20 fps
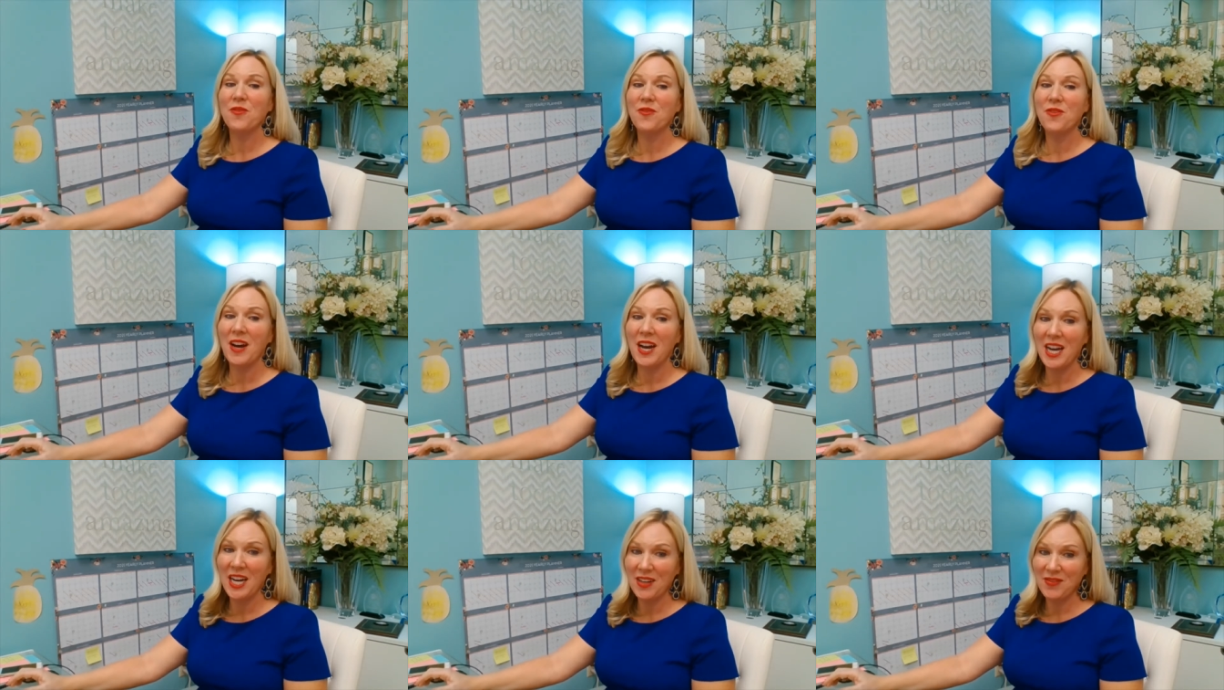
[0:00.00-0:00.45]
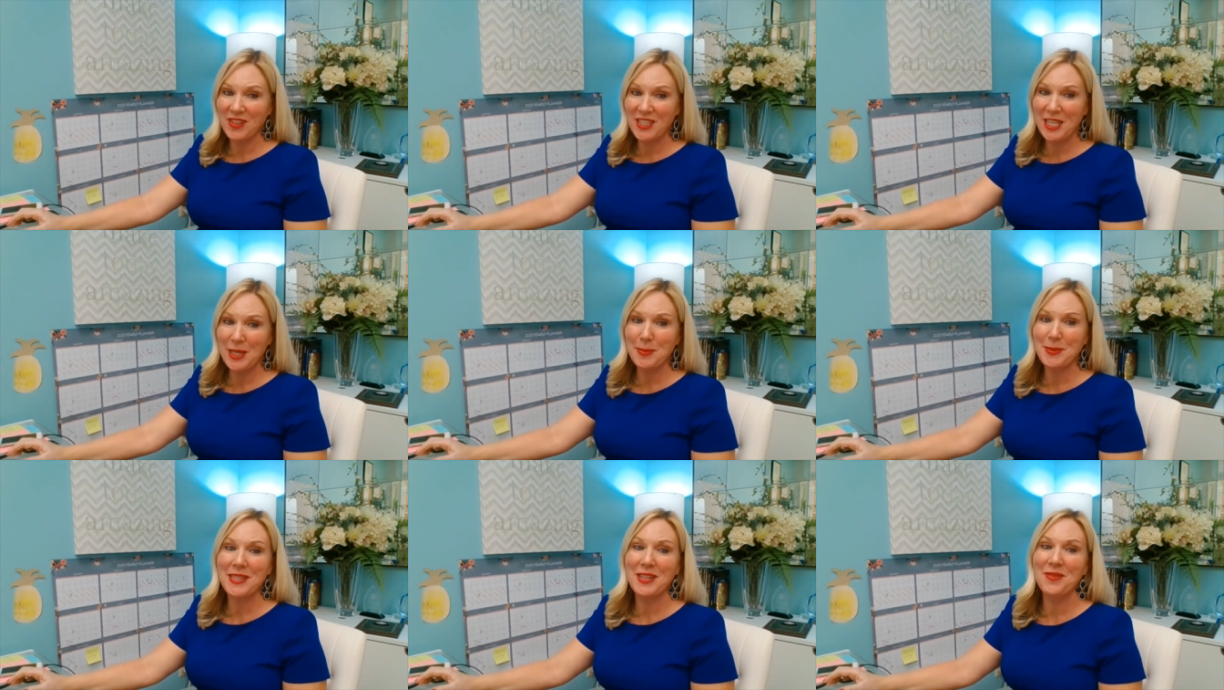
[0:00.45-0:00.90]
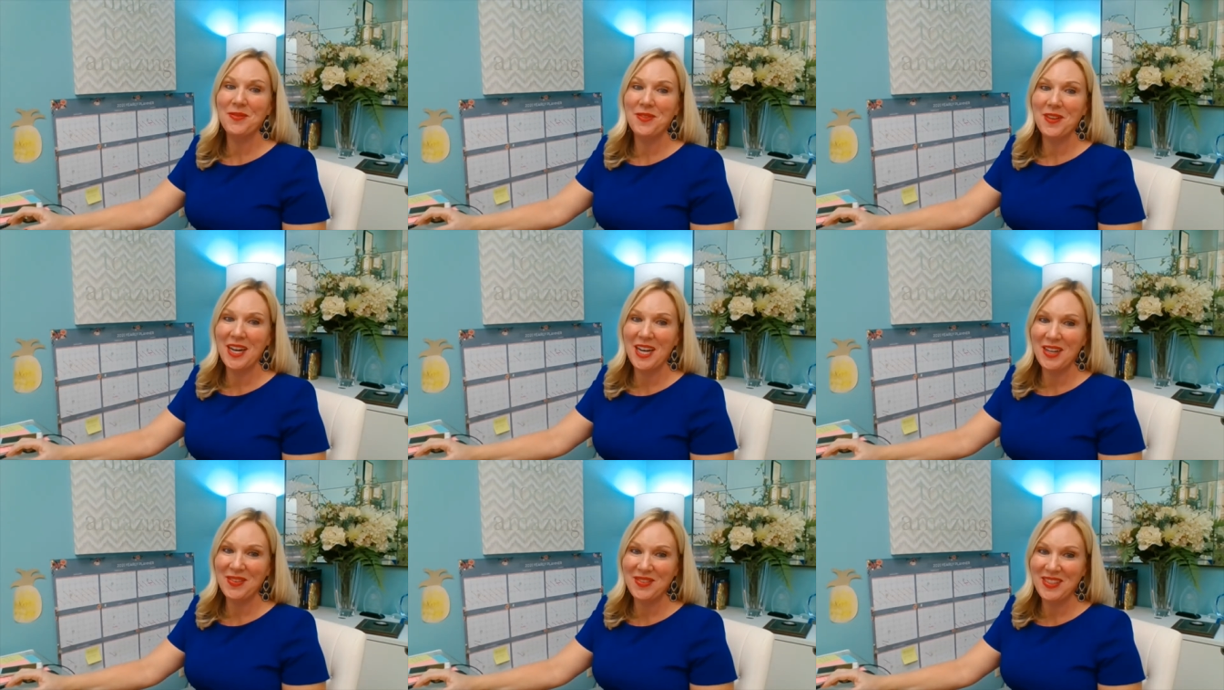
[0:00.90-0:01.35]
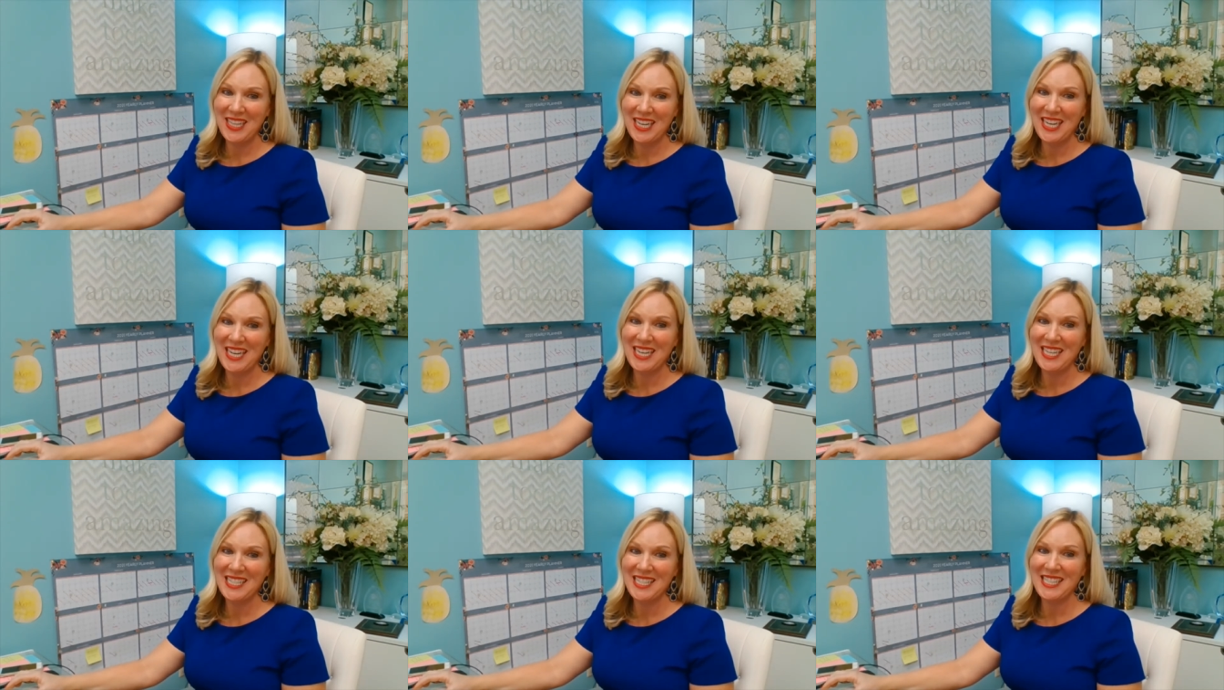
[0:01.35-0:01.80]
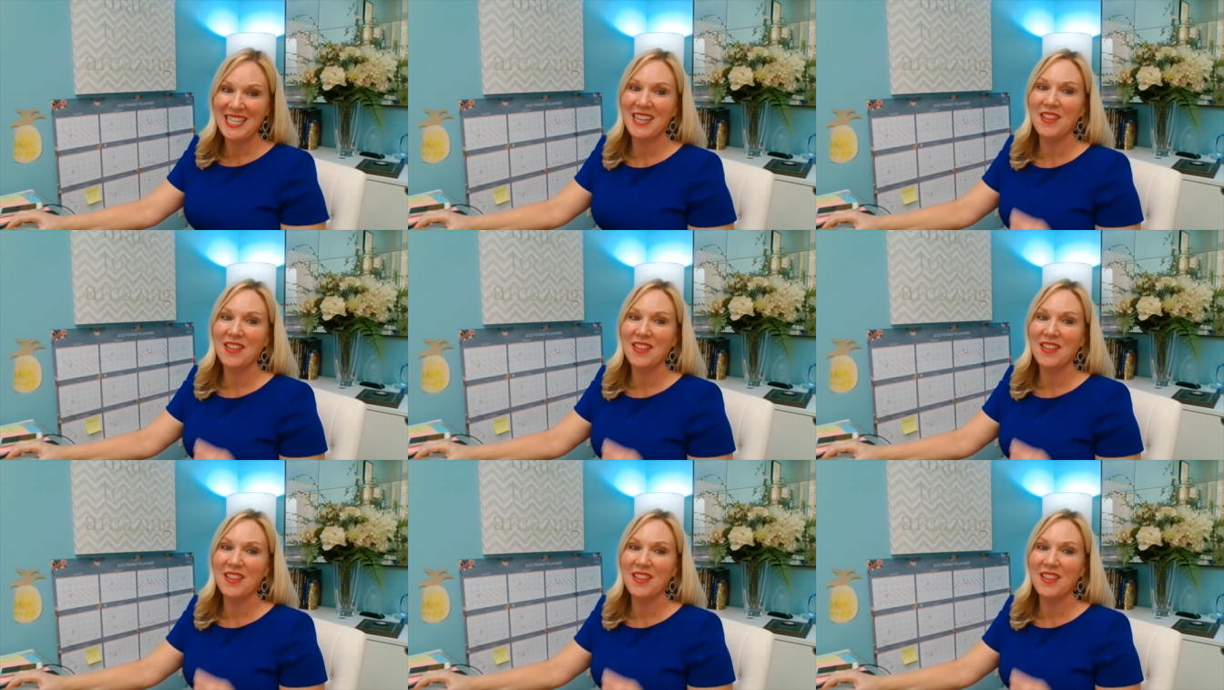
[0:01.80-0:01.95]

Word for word: Five Tips in Five Days,